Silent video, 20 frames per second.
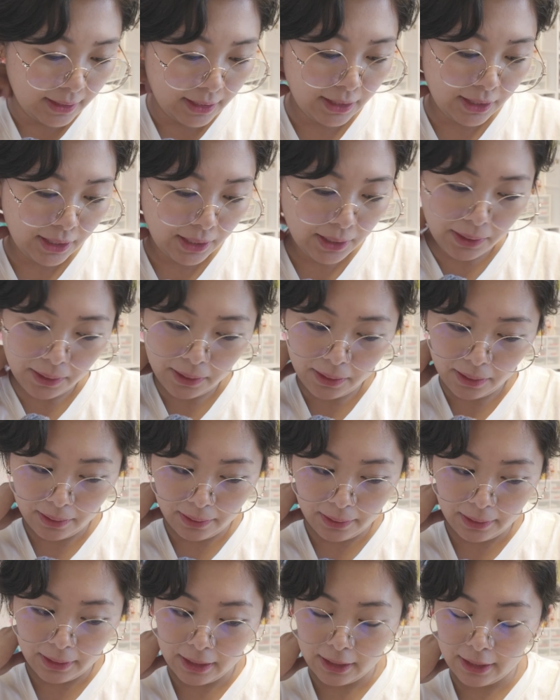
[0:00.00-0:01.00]

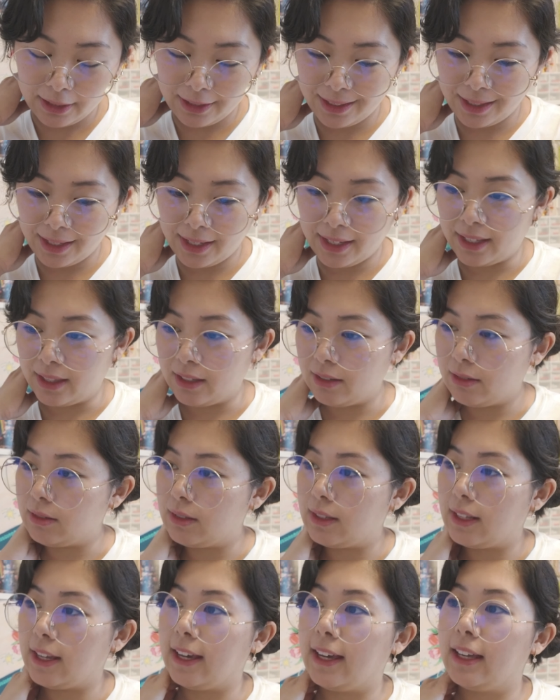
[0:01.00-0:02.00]
So yeah, there's
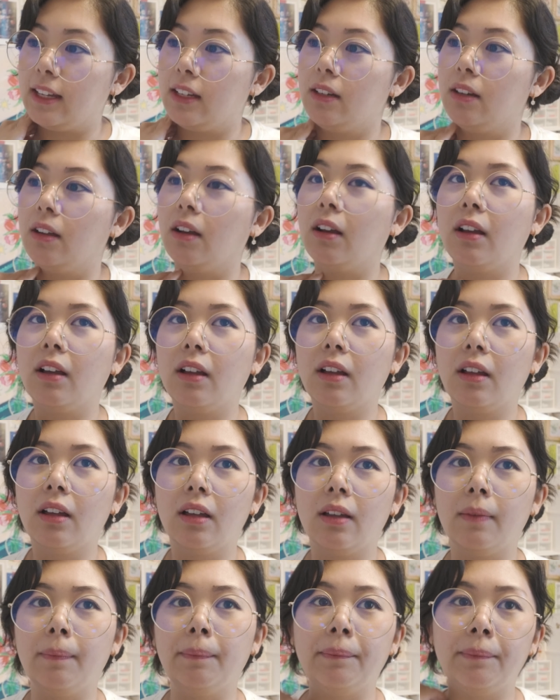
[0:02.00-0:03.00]
that.
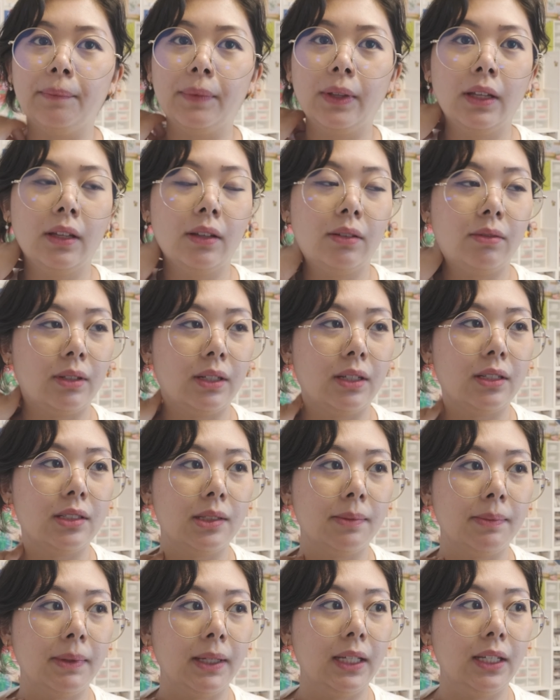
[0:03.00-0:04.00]
Um, what else
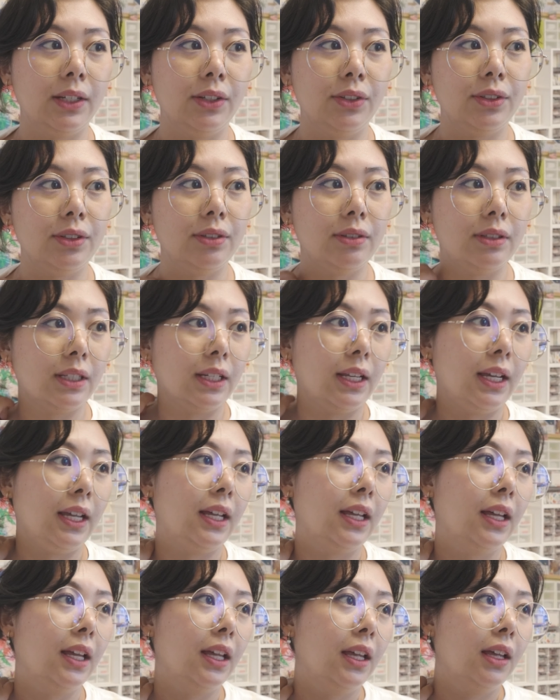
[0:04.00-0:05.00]
am I gonna do today?
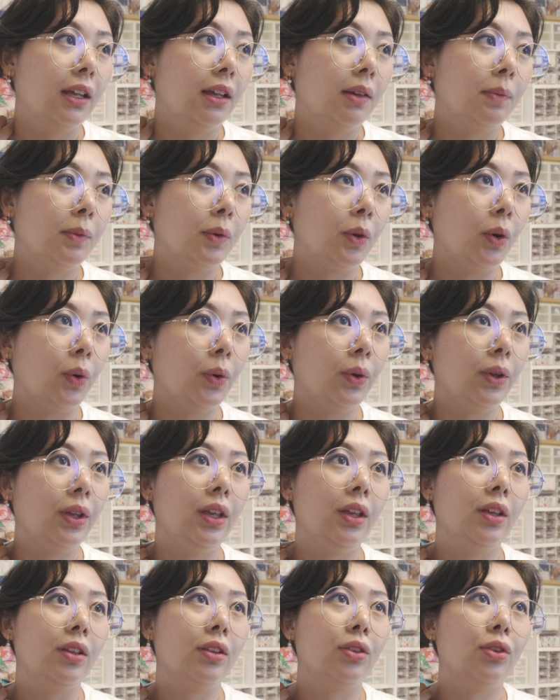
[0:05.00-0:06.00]
I'm
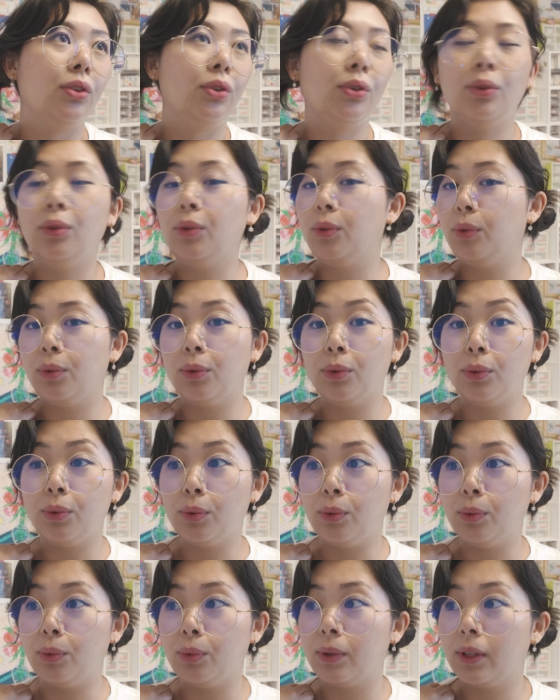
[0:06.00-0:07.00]
going
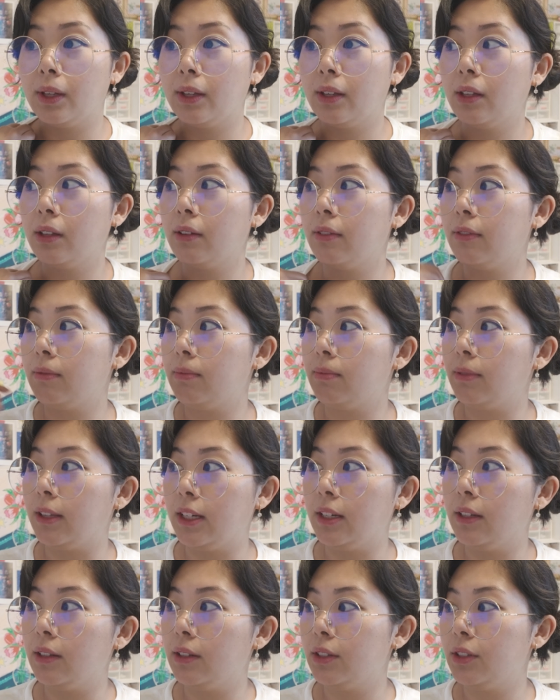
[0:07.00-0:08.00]
to
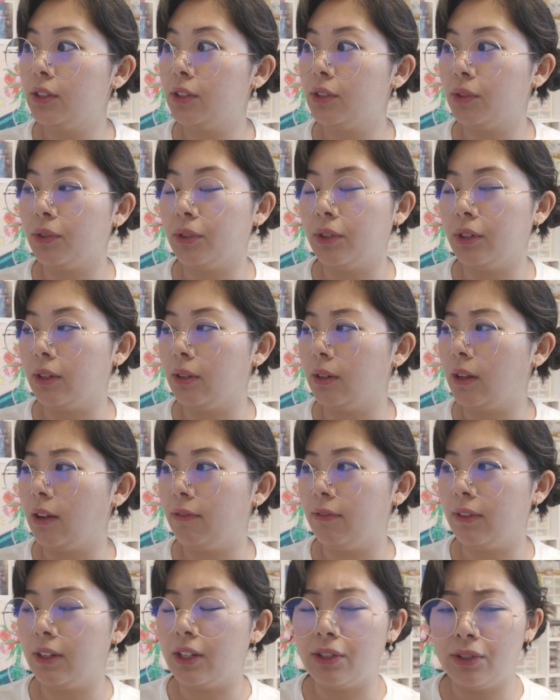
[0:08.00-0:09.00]
finish, or no, not
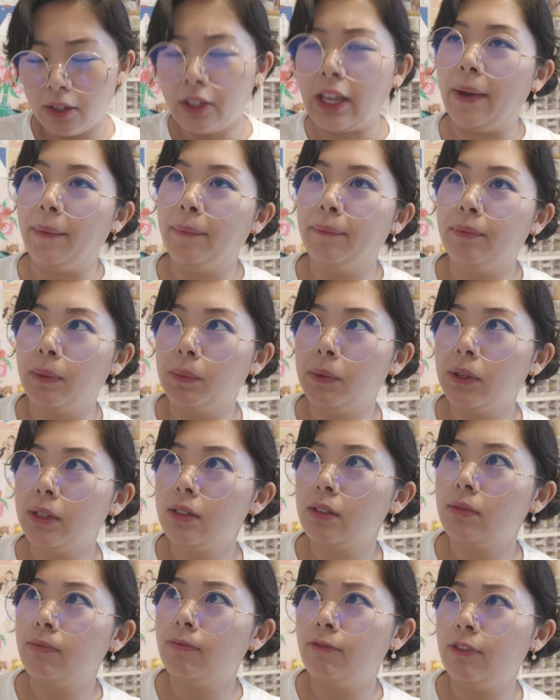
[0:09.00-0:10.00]
finish. Yeah, I'm
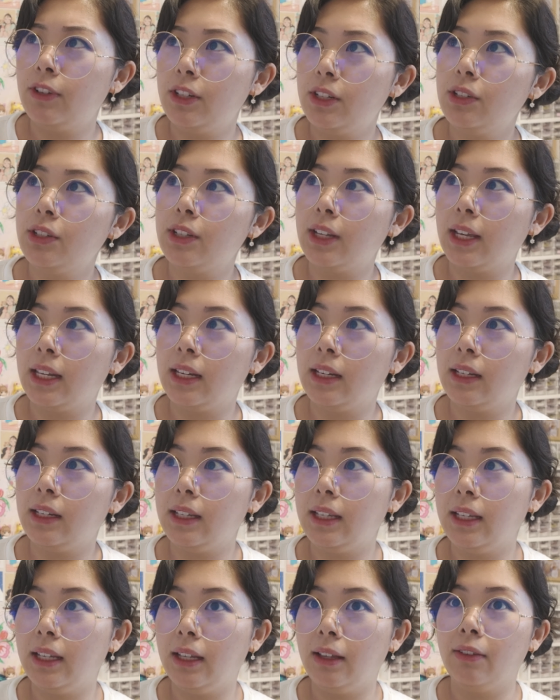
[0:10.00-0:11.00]
gonna finish
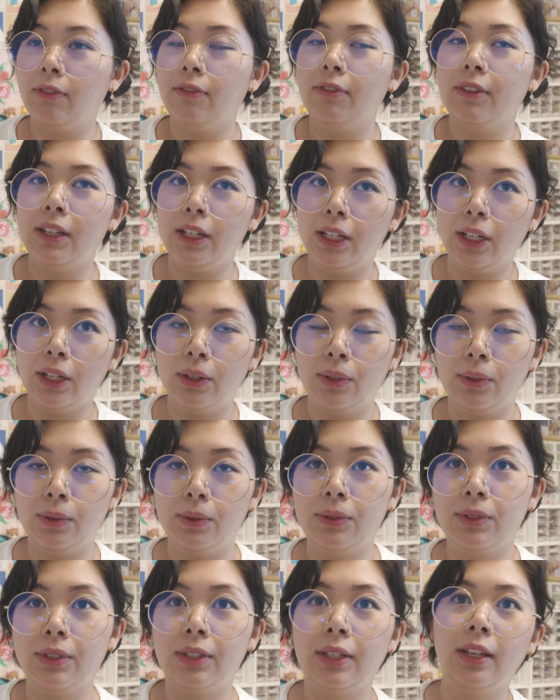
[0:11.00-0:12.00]
editing
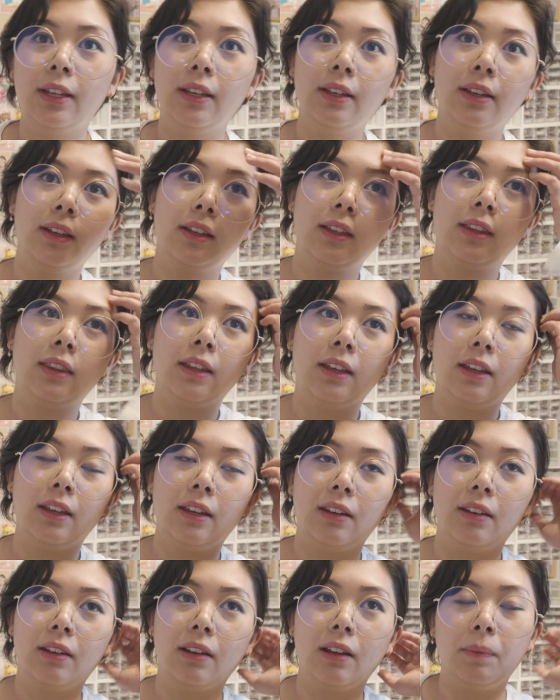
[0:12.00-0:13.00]
videos, and
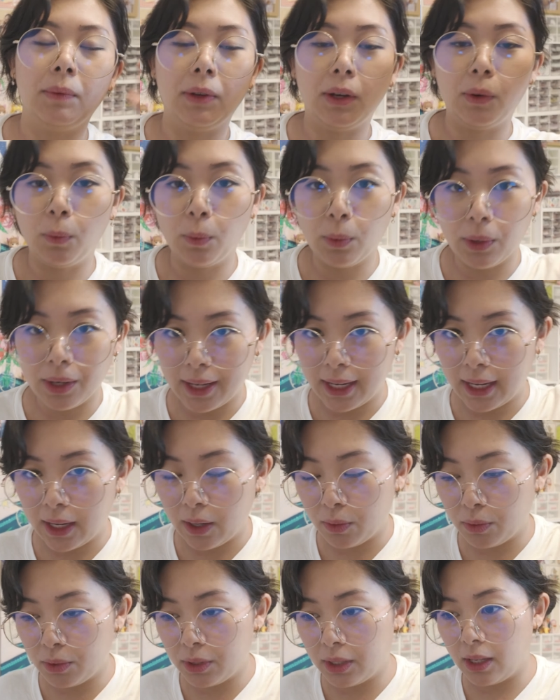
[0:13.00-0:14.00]
then I'm gonna work
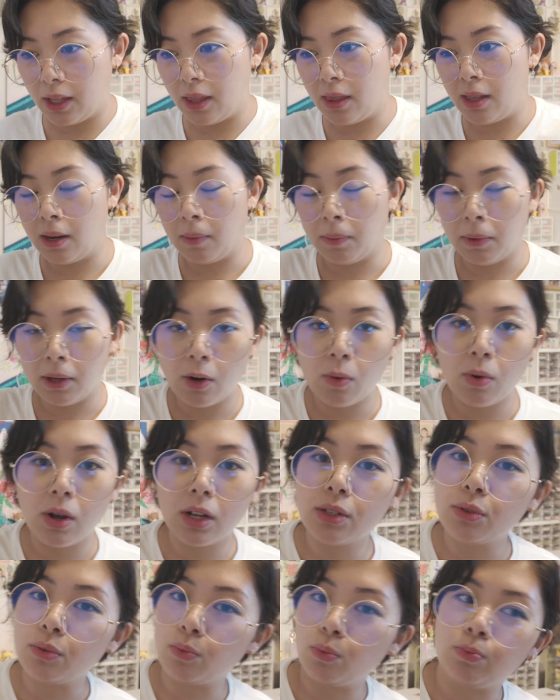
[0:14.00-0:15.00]
out, and then I'm gonna
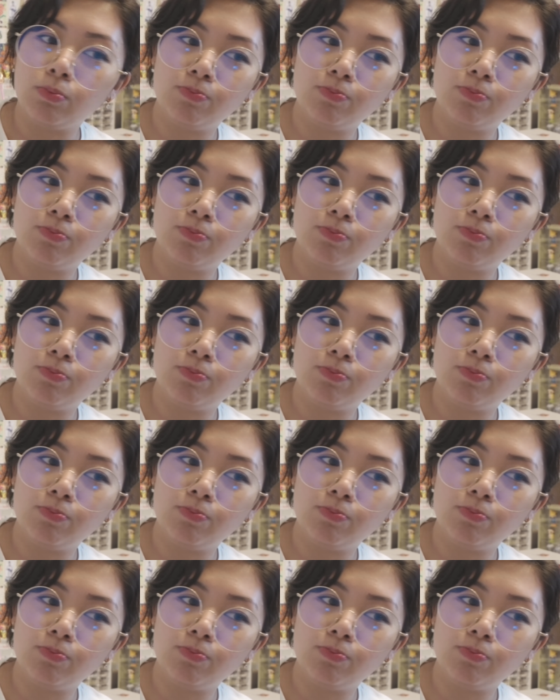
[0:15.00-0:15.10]
watch